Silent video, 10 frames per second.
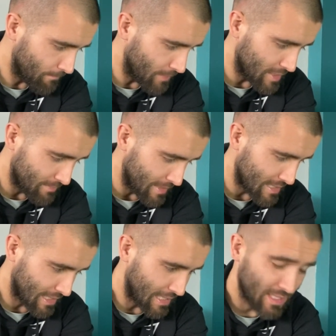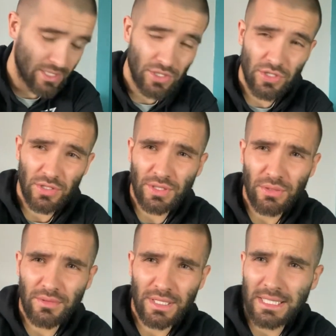as best I can, just so I
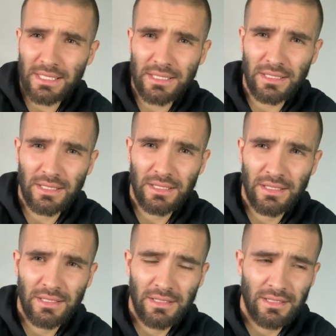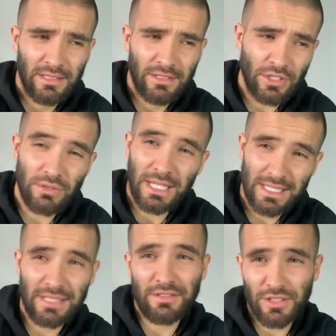don't need to use
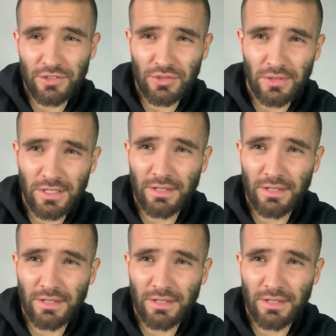laxatives to go to the toilet.